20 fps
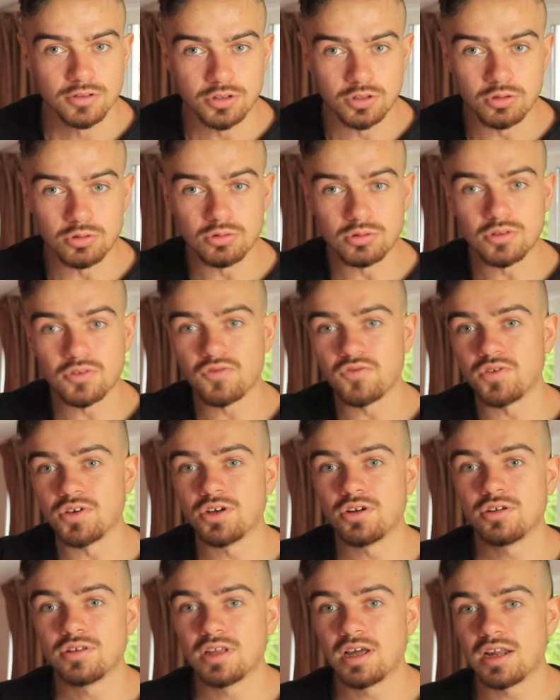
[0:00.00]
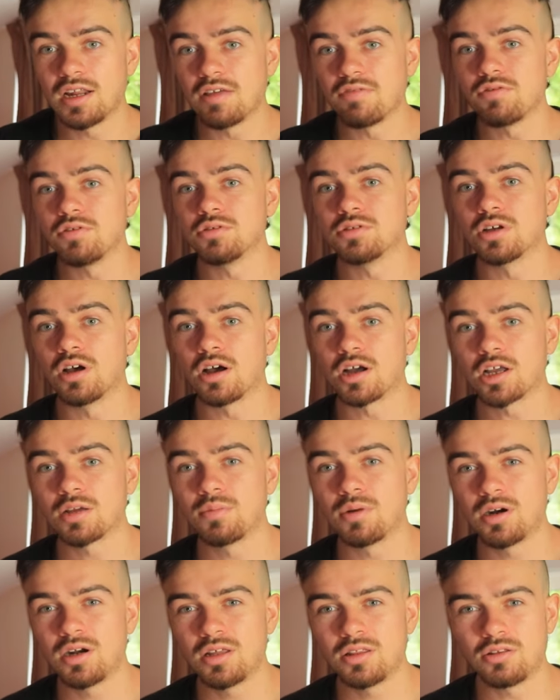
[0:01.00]
Do you fear that if you talk
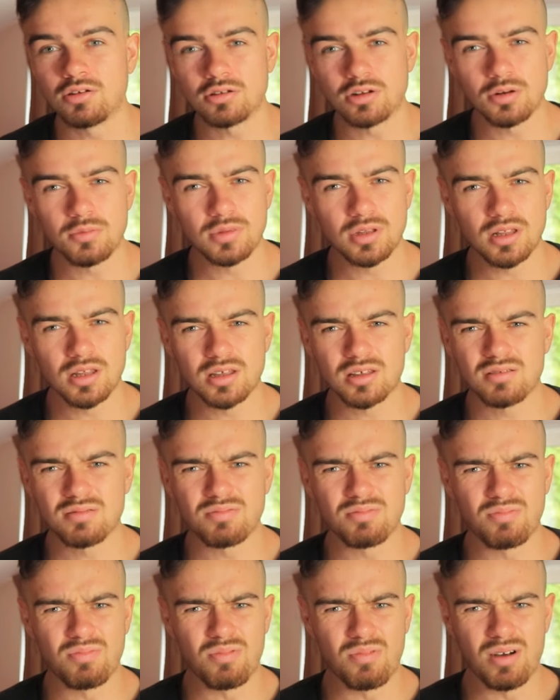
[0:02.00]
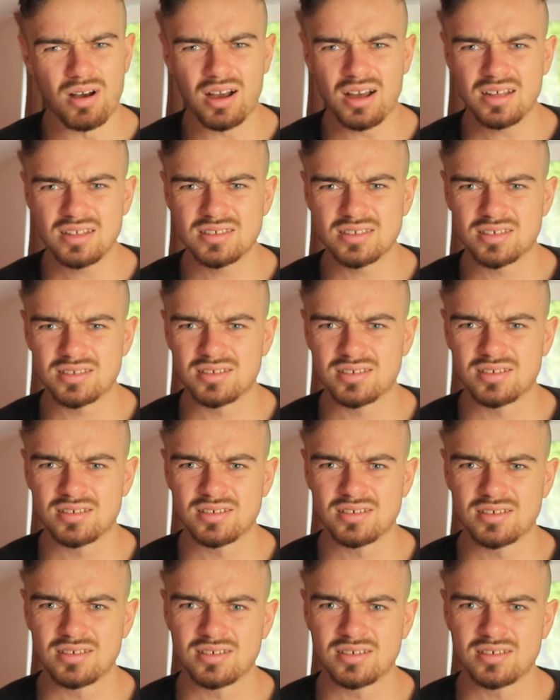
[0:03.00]
about it, they're going to be like, what?